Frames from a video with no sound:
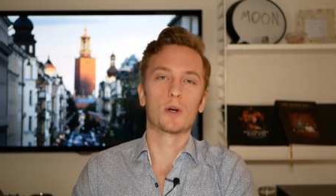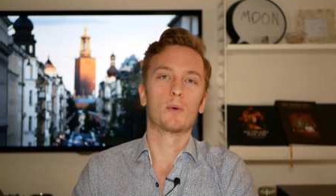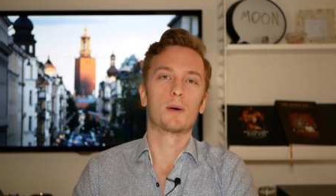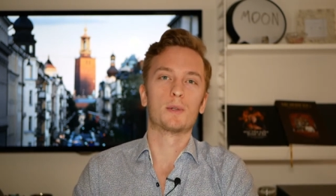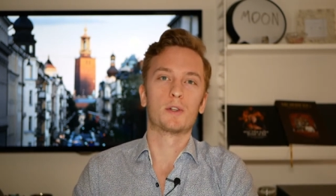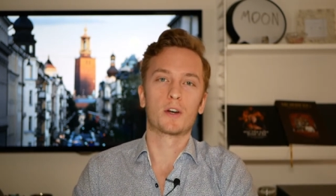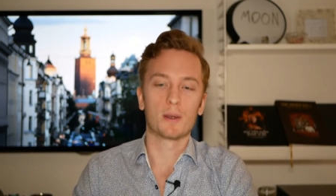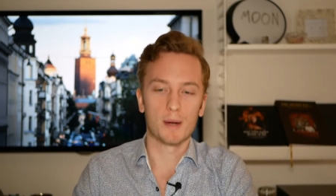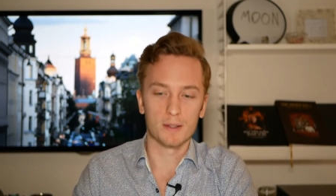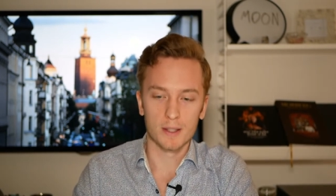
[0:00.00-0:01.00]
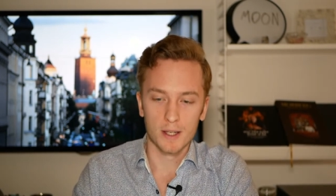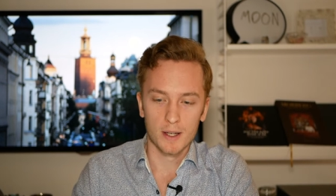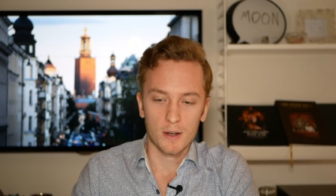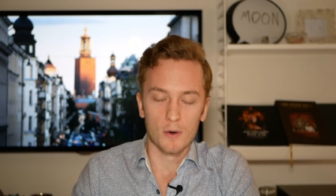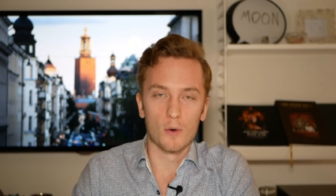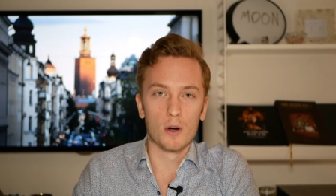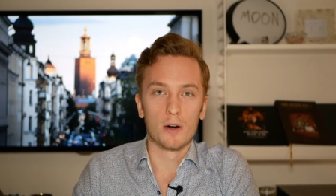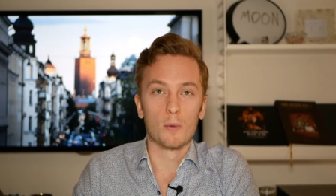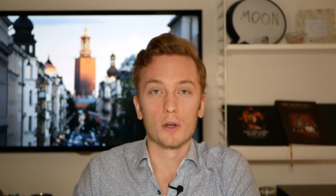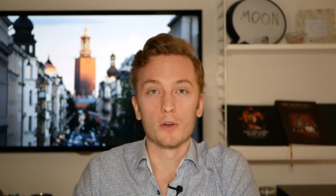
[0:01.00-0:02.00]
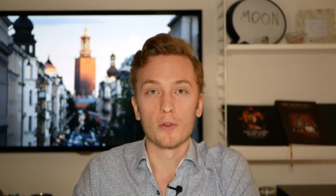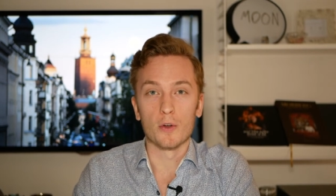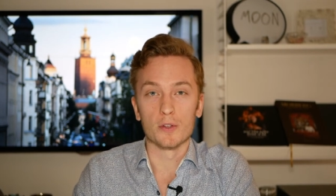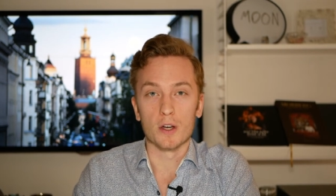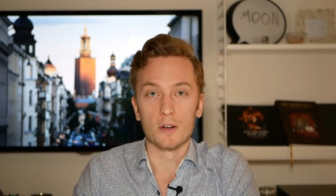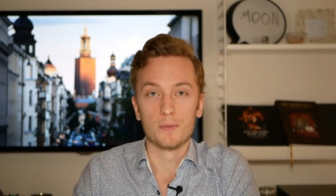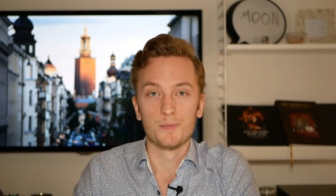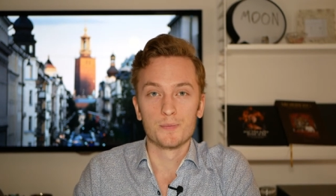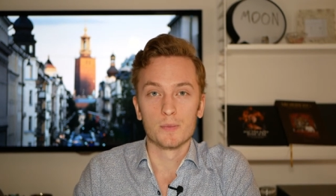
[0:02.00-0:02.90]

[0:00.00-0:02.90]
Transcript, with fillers: what you want me to talk about, or what your thoughts are.